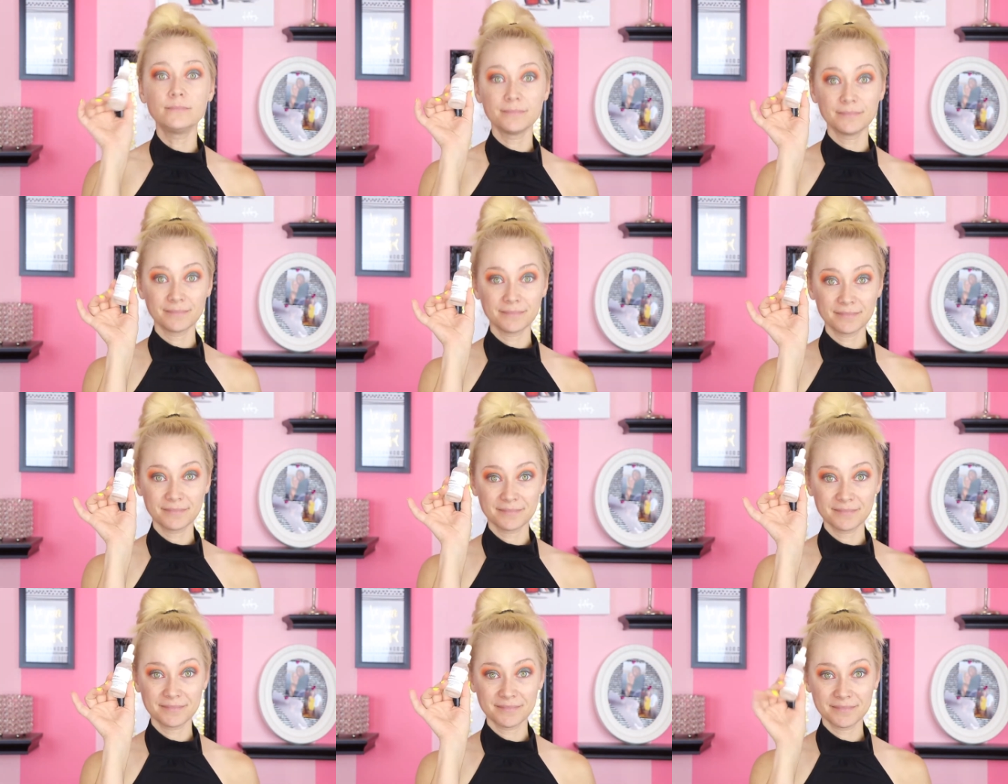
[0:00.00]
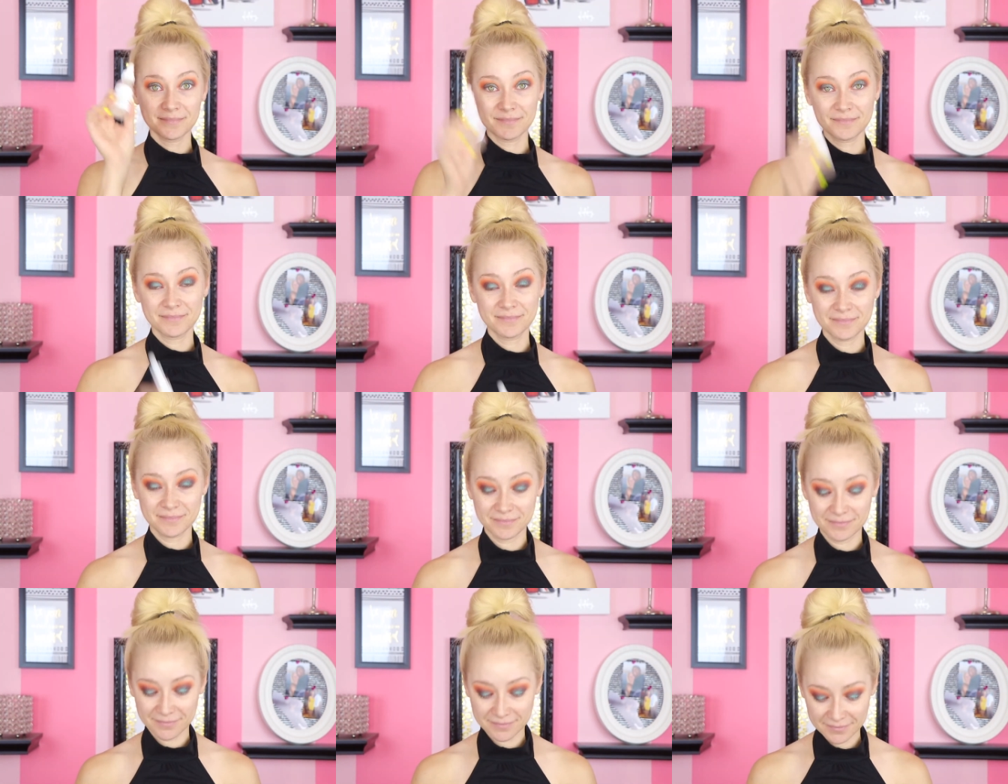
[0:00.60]
Now I'm going to go in and
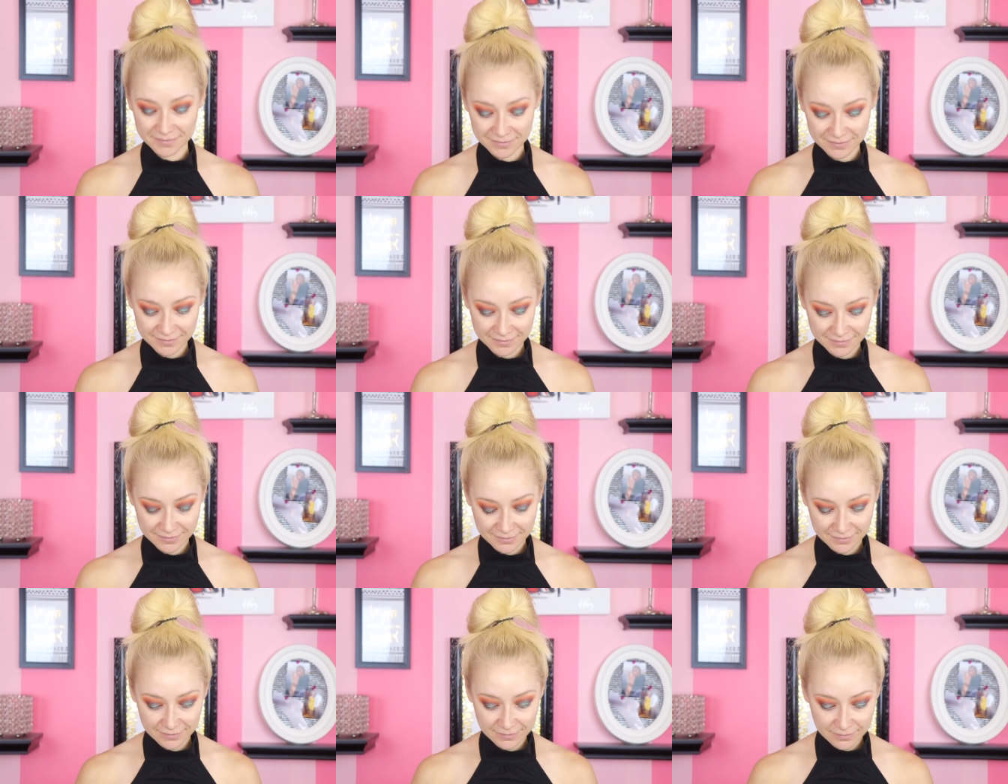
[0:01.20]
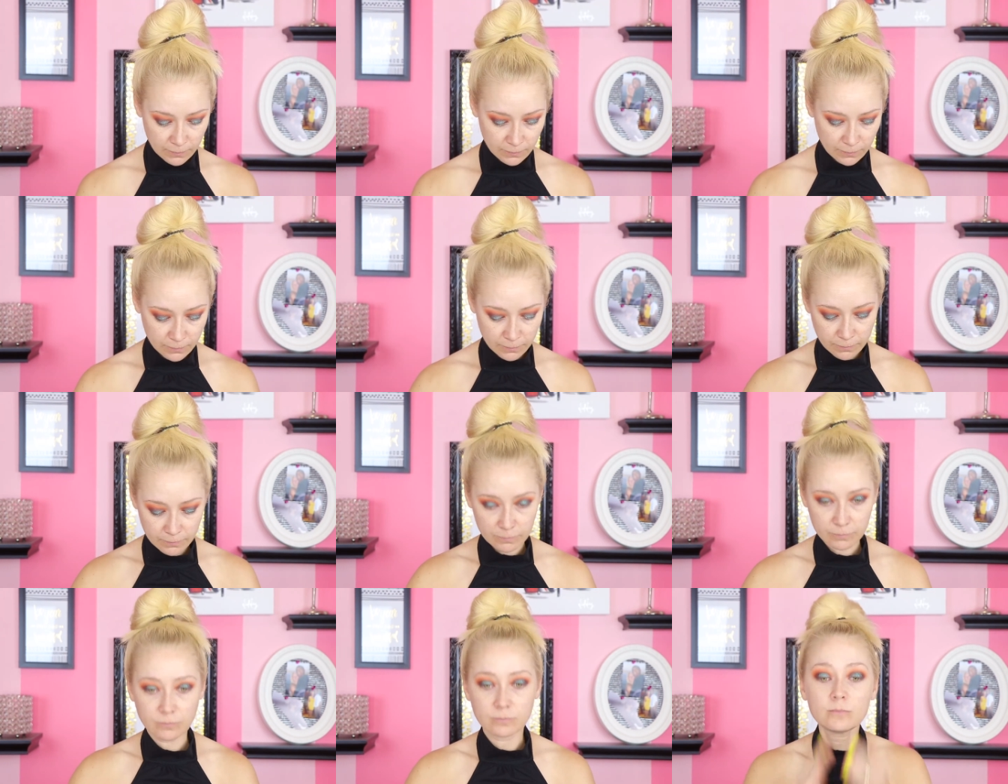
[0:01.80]
start my face. This is going
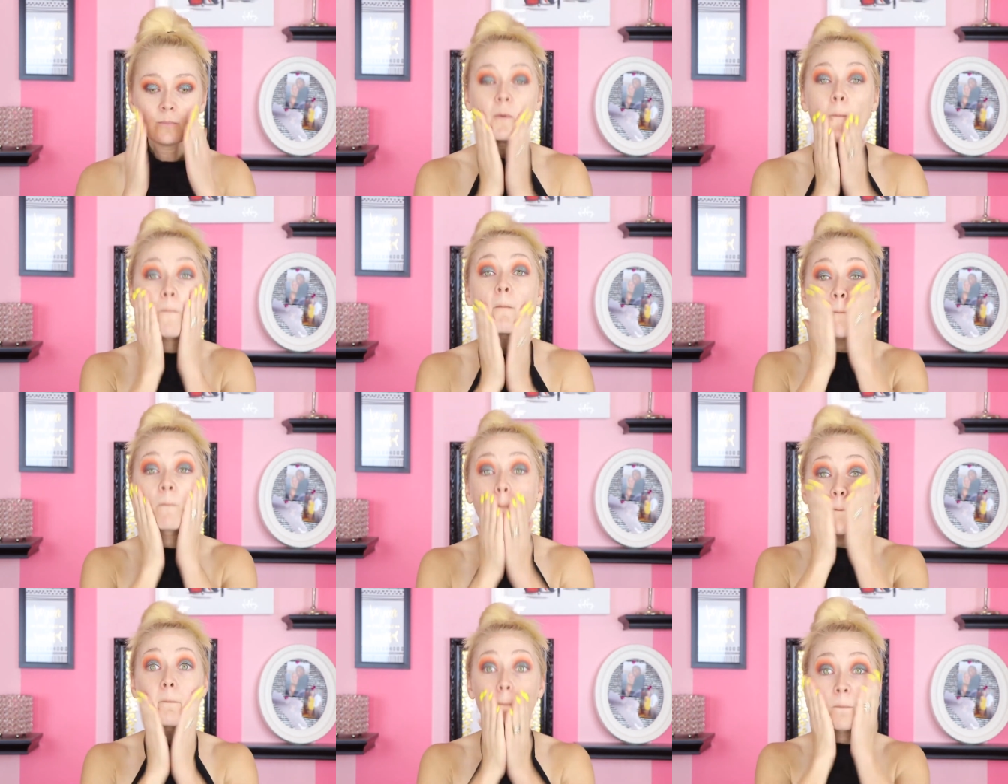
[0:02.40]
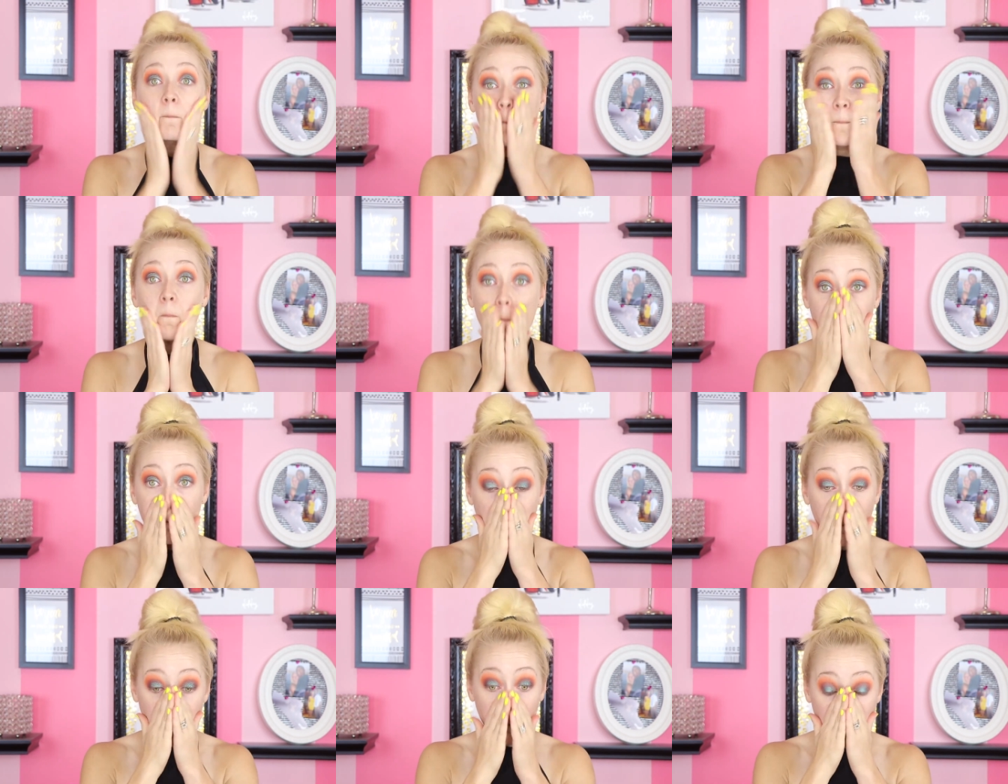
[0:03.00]
to be the High Spreadability
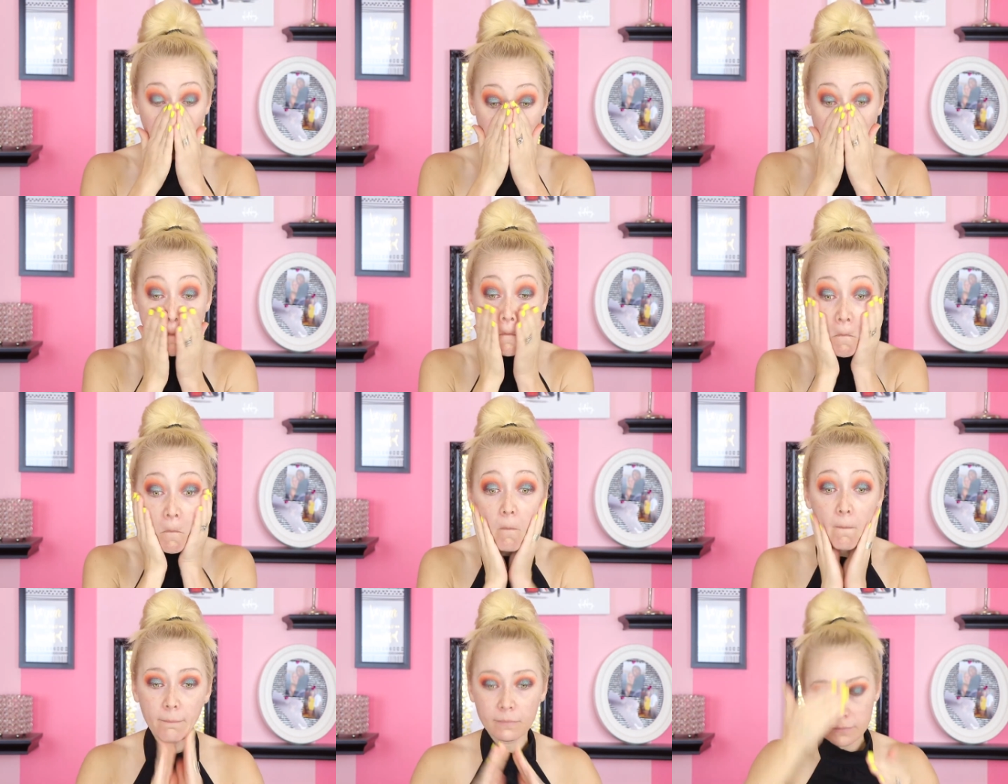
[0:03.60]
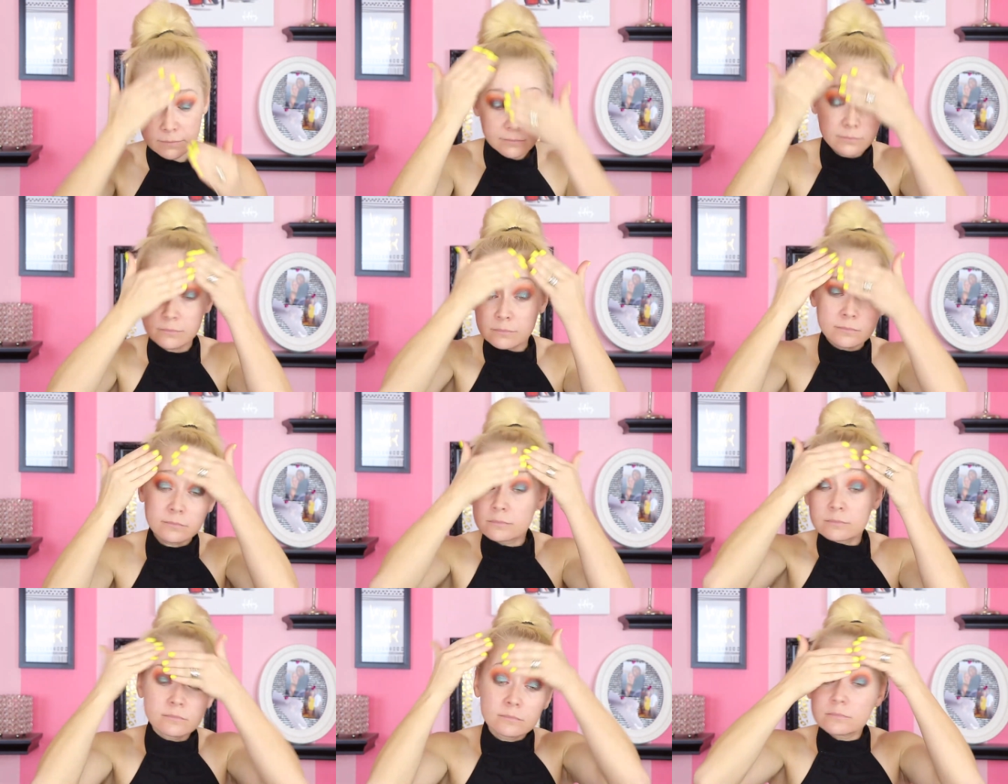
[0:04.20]
Fluid Primer by the brand The
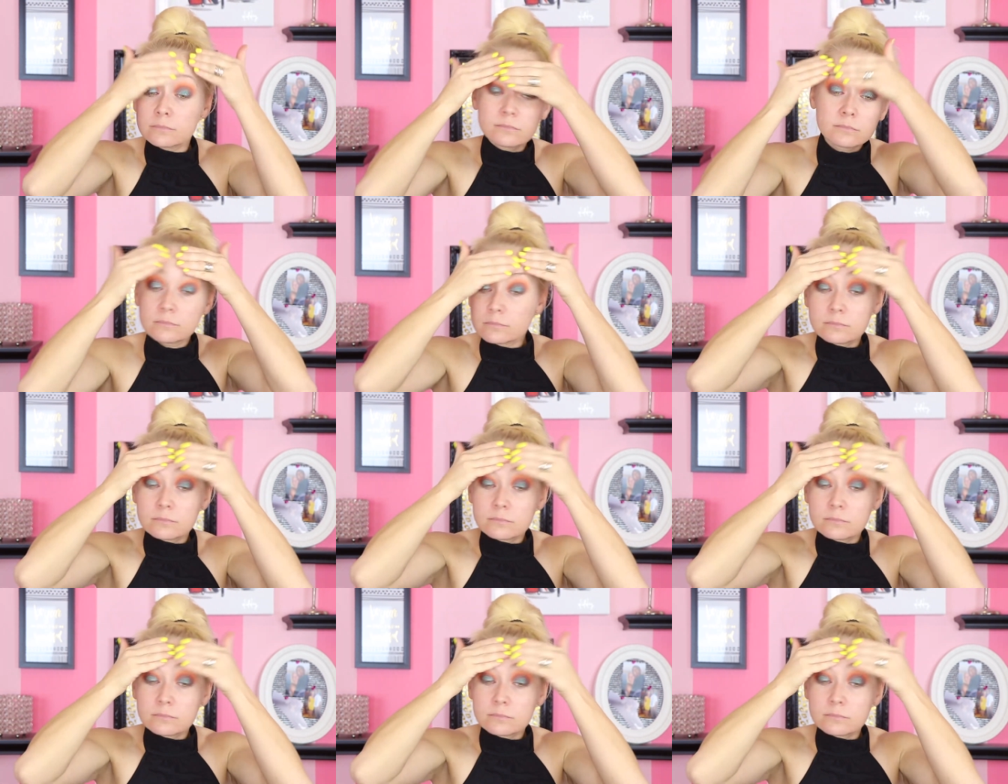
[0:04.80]
Ordinary.